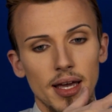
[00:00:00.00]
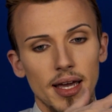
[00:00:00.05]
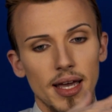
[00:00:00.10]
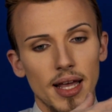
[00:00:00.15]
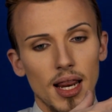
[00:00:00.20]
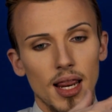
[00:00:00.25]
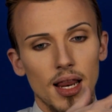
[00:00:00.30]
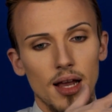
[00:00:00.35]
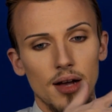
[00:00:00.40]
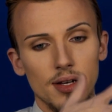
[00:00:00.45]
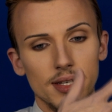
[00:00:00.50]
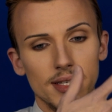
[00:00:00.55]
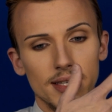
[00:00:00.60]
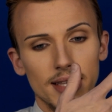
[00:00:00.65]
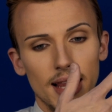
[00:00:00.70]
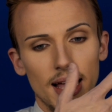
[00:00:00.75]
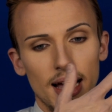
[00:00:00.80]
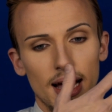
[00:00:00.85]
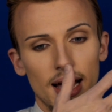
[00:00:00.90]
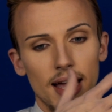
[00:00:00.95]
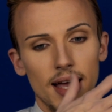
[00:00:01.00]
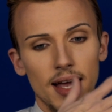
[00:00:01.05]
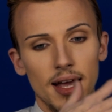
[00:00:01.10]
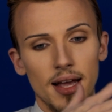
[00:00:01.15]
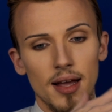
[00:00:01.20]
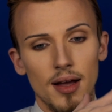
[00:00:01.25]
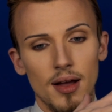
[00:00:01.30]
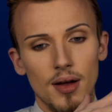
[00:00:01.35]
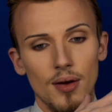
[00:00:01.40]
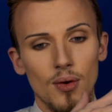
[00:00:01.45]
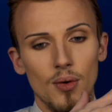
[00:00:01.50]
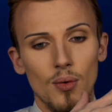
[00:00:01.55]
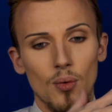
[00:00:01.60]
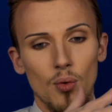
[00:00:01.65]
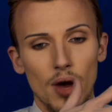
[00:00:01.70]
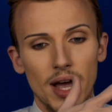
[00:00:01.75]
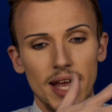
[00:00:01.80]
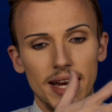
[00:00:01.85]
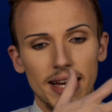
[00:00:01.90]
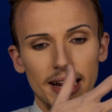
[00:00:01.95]
It looks like
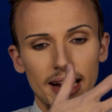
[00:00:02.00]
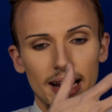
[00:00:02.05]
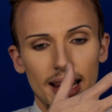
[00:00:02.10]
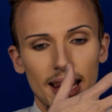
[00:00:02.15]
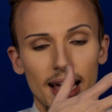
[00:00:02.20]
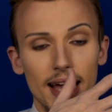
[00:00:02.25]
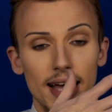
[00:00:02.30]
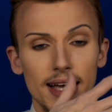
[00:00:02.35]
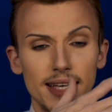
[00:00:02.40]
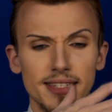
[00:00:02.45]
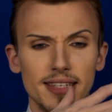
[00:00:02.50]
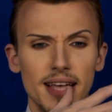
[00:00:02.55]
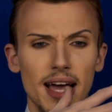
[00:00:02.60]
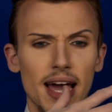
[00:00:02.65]
wet glass.